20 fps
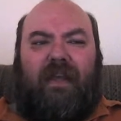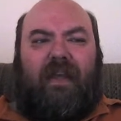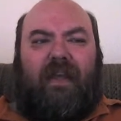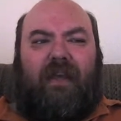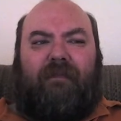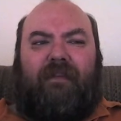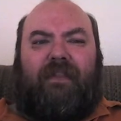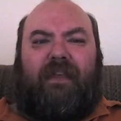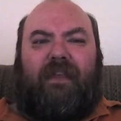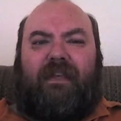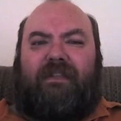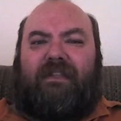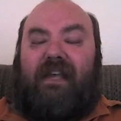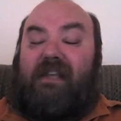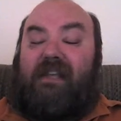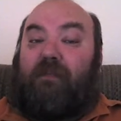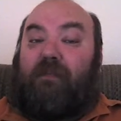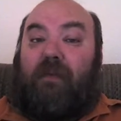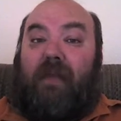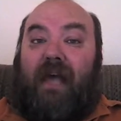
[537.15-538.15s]
everything
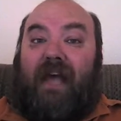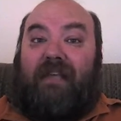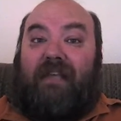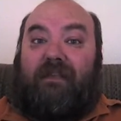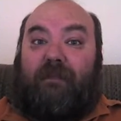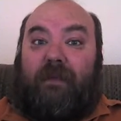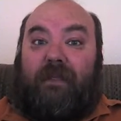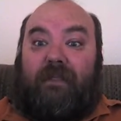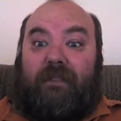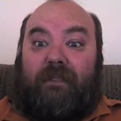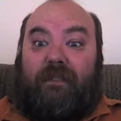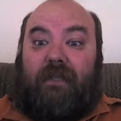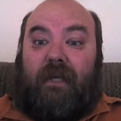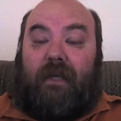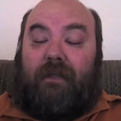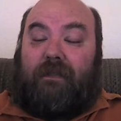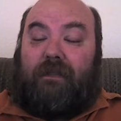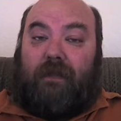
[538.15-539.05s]
says Plasma instead,